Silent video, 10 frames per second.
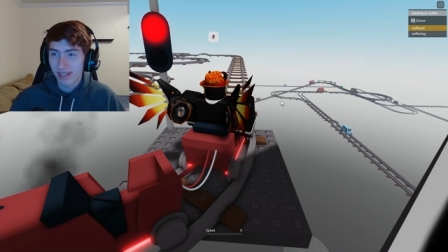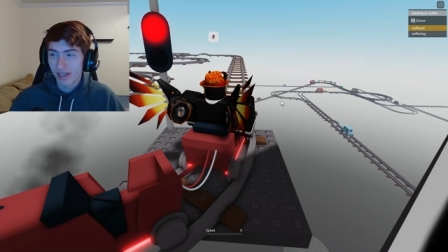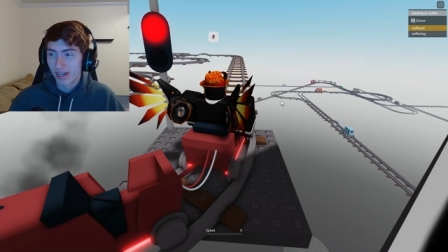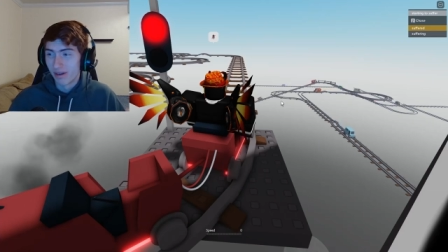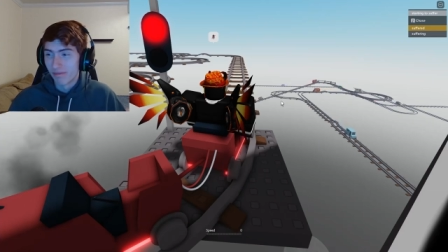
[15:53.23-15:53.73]

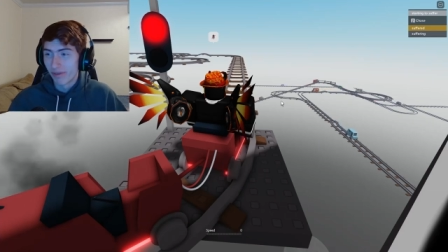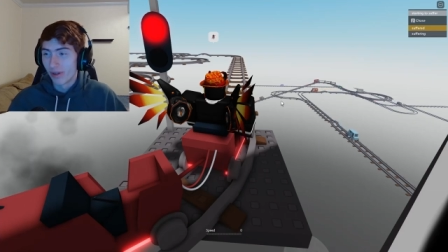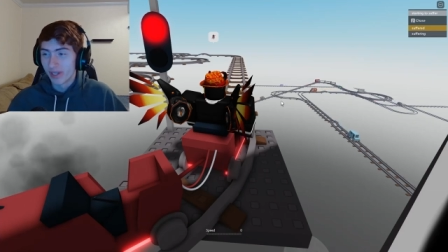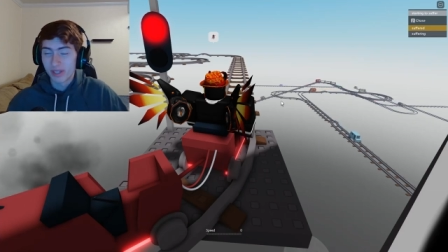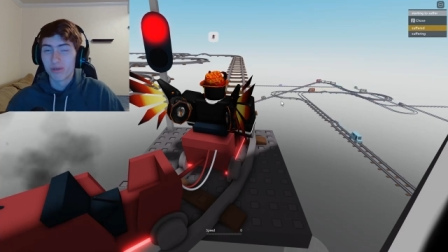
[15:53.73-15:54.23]
um,
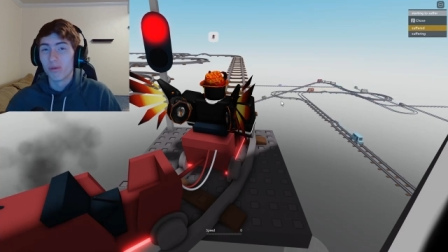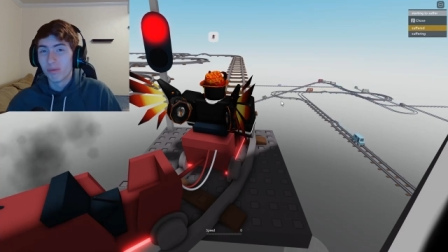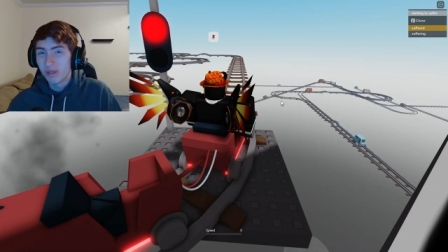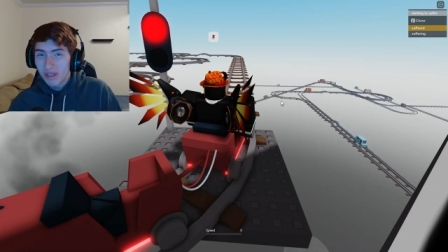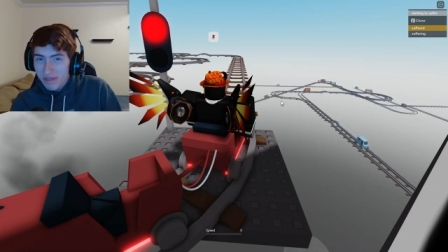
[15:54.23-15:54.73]
falling into
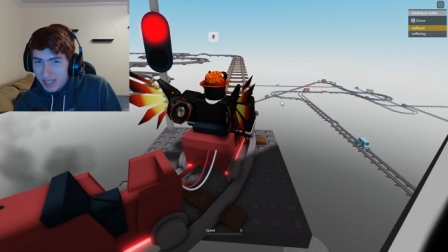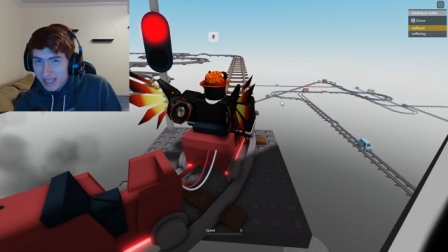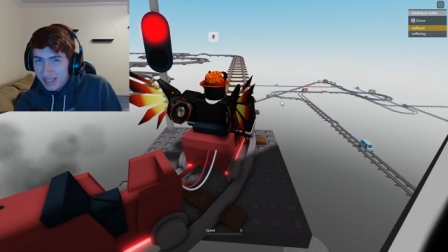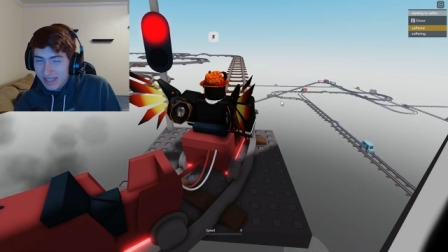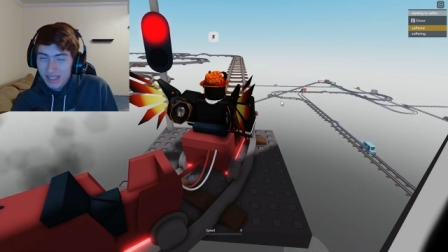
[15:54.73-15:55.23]

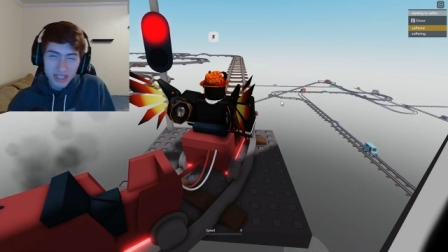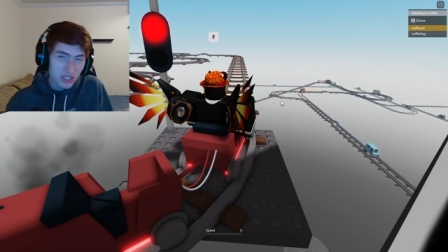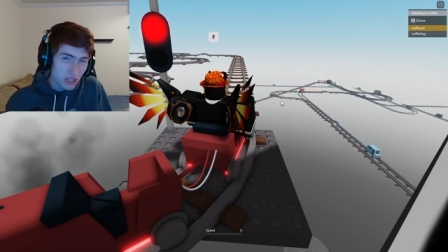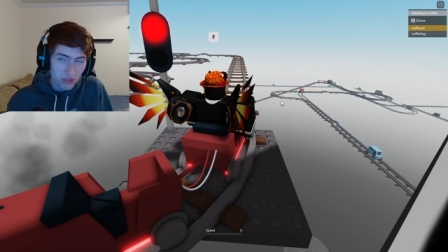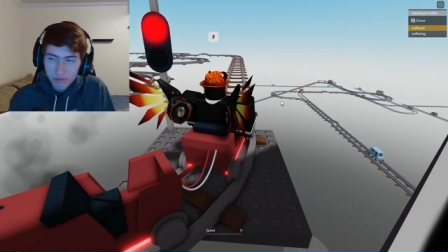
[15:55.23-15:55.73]
oblivion,
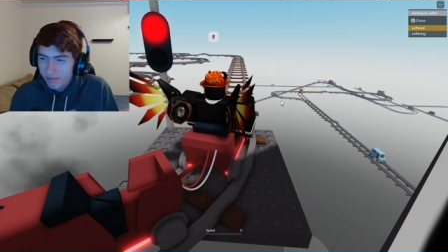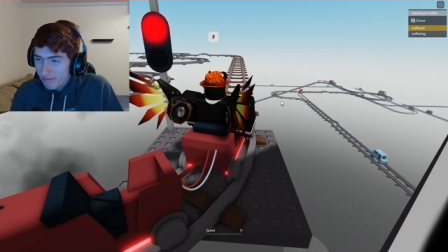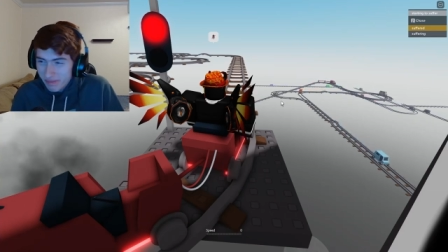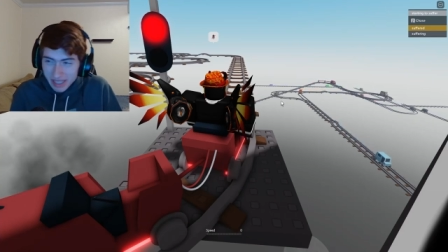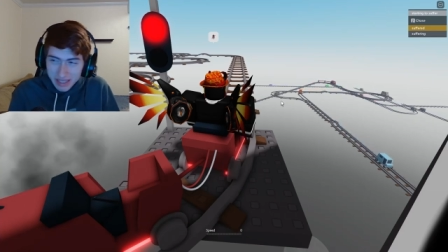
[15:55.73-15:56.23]
so,
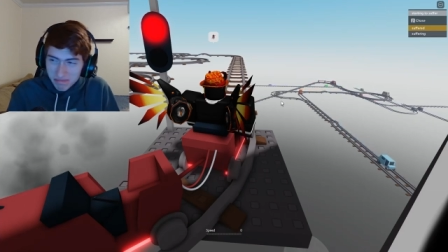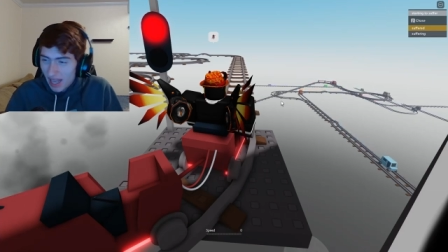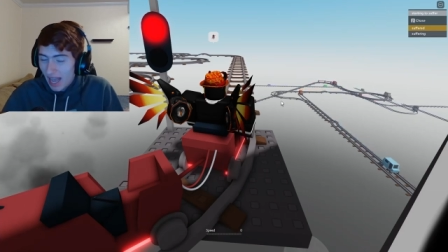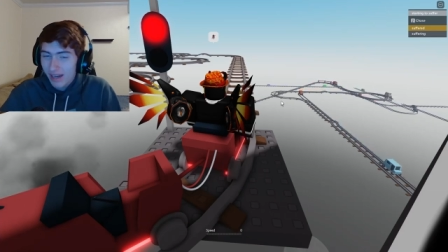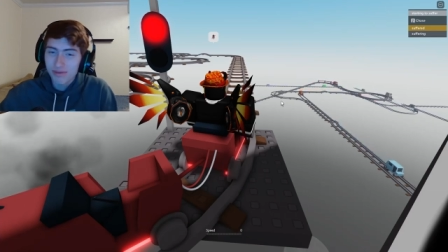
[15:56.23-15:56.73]

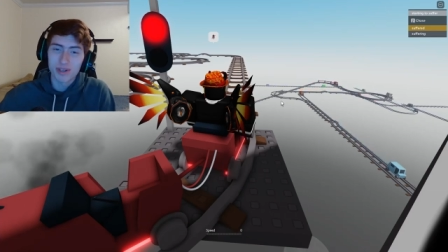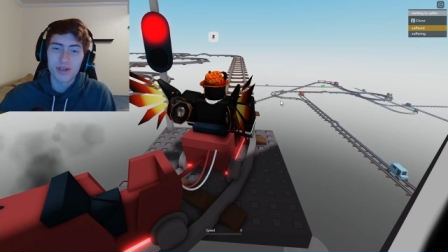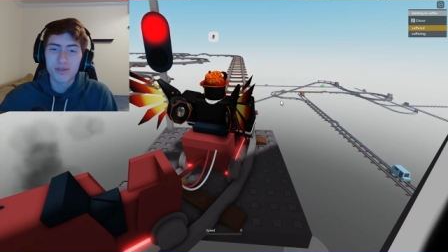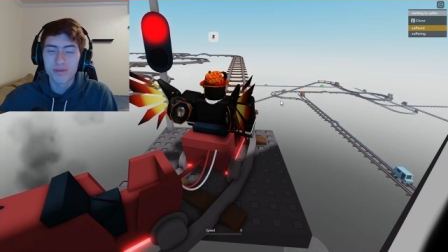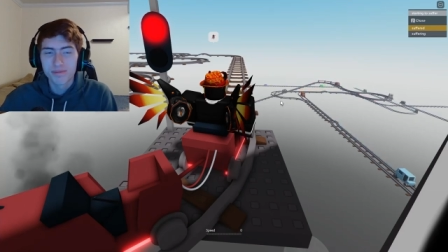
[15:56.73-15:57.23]
mm, I don't
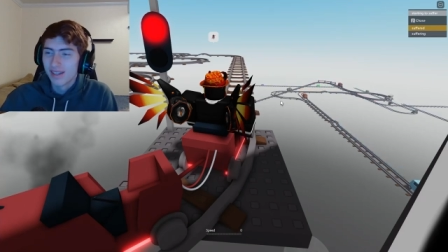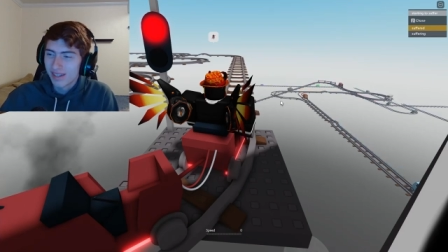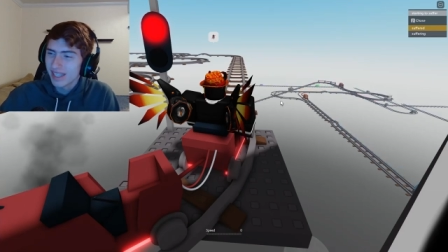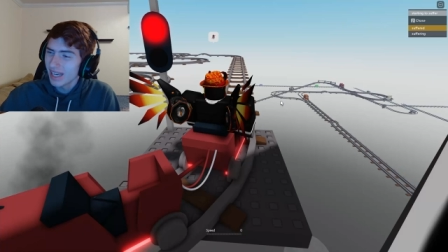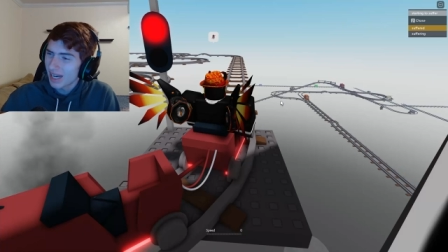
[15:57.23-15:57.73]
know.
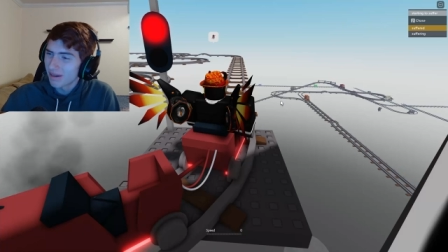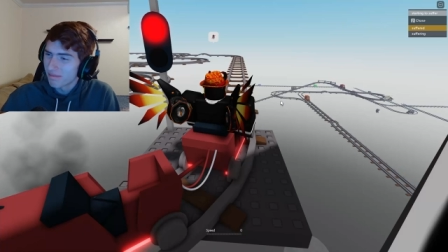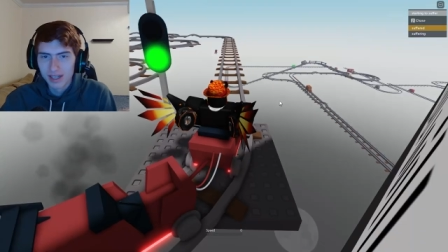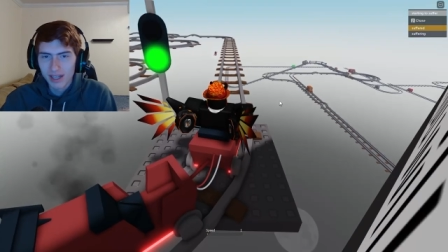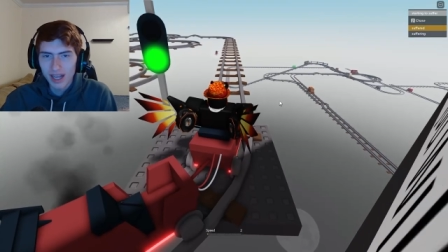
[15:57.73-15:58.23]
Yeah.
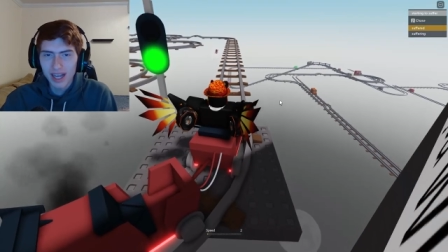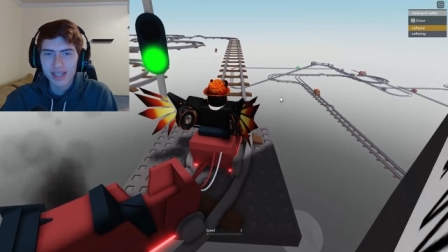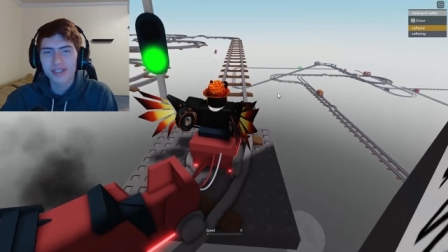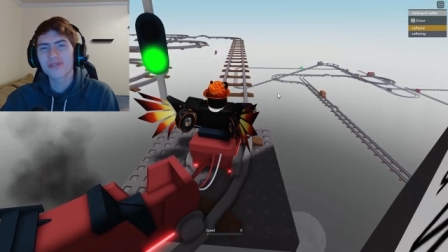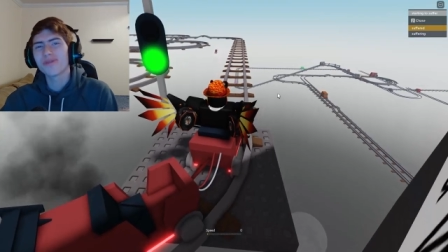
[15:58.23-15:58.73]
Ah,
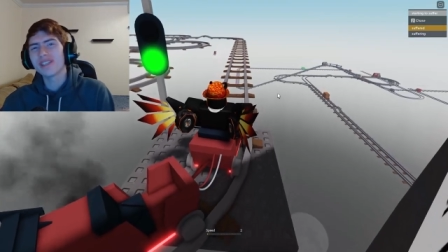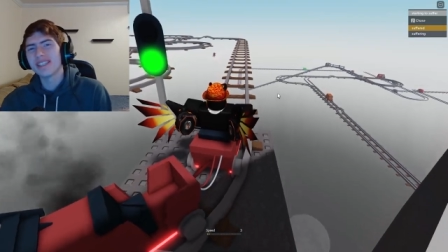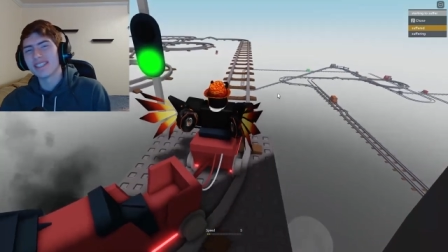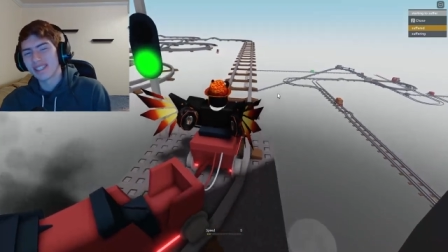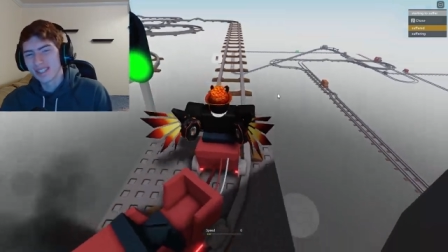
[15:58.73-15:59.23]
it's
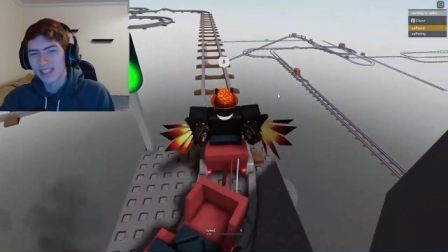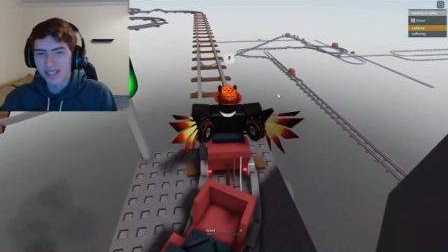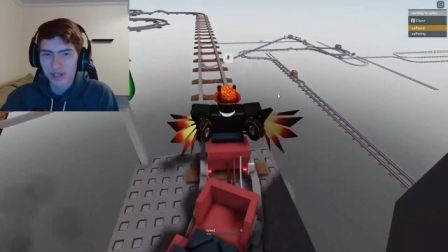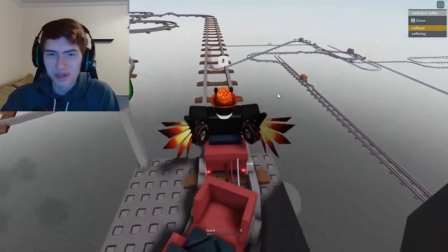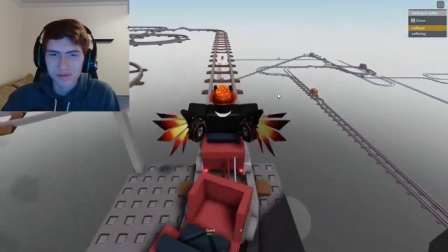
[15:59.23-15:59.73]
green. Let's
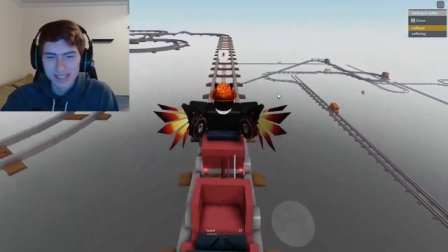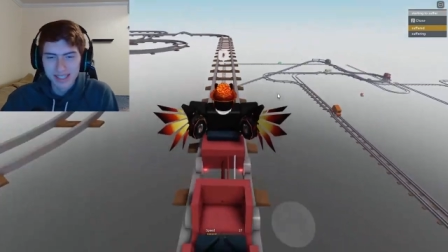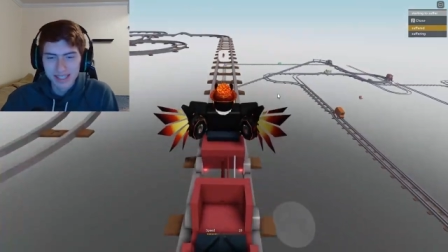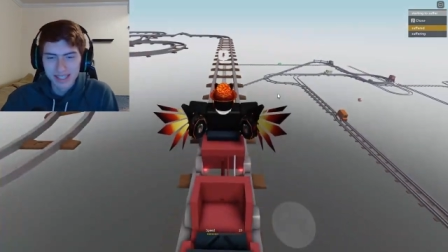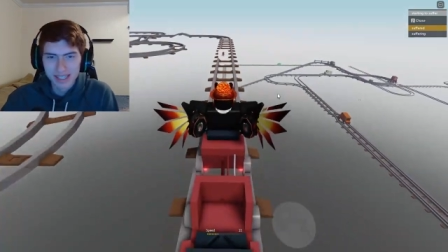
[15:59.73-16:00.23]
go.
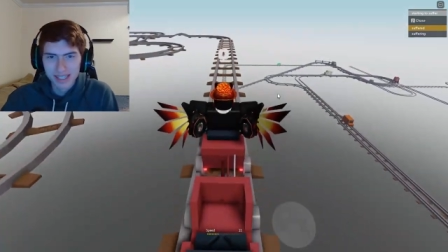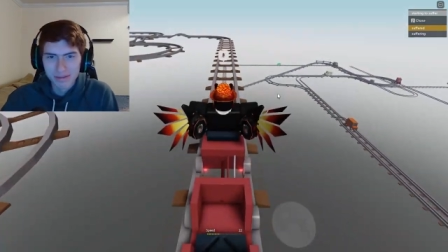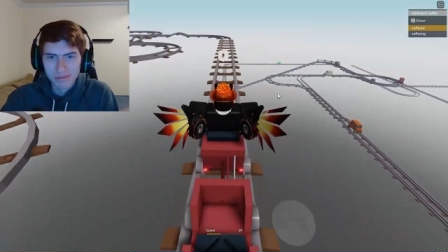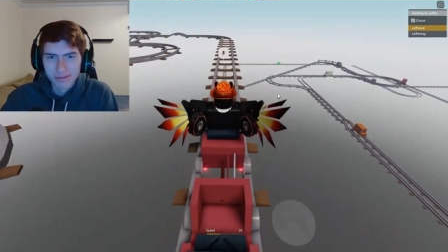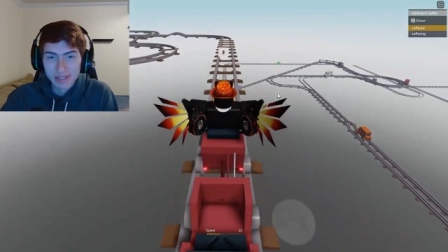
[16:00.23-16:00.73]

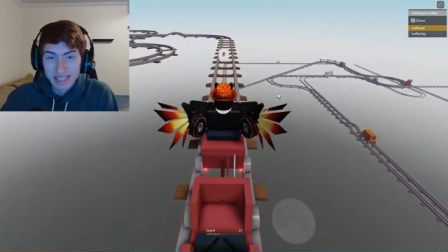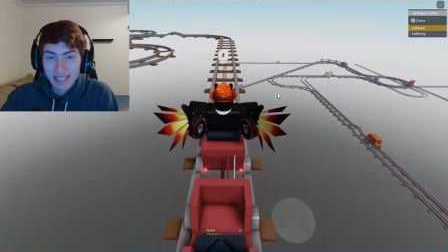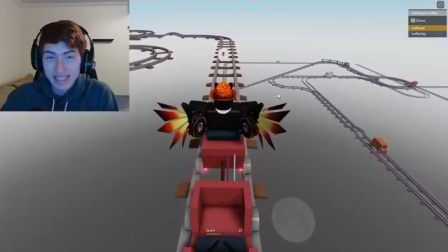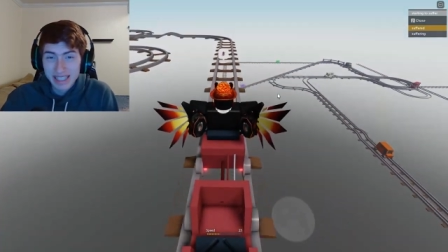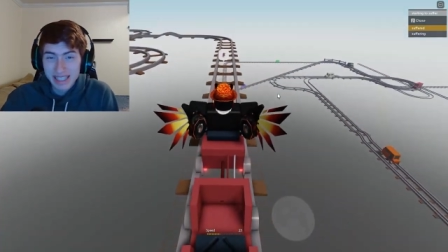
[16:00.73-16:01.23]
Um,
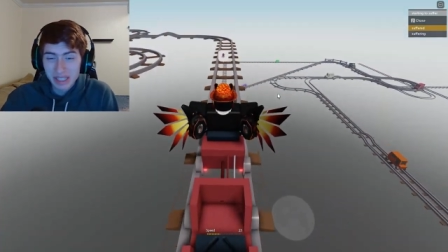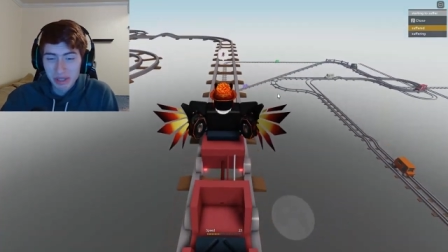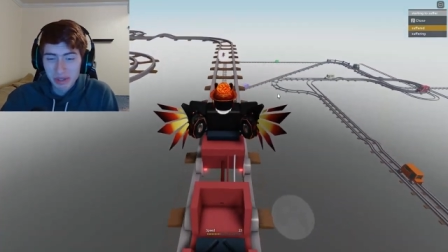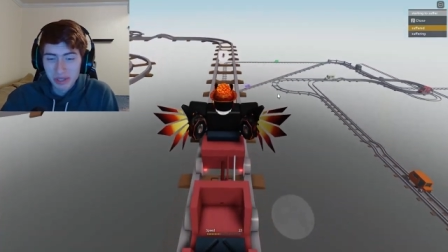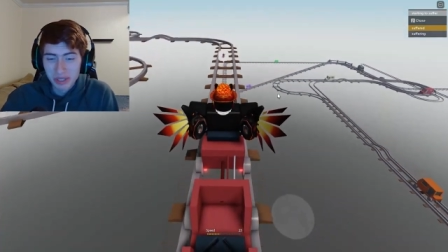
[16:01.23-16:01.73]
let's
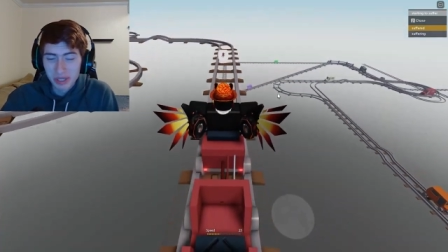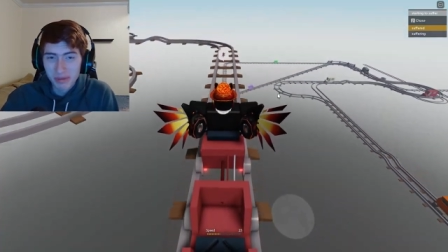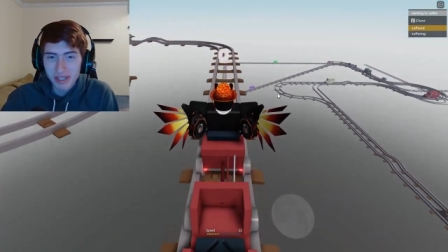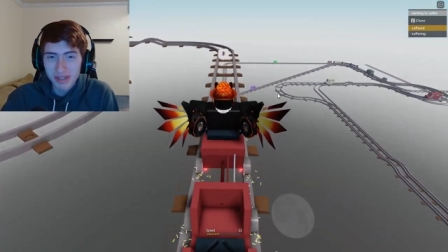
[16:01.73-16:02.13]
go a little bit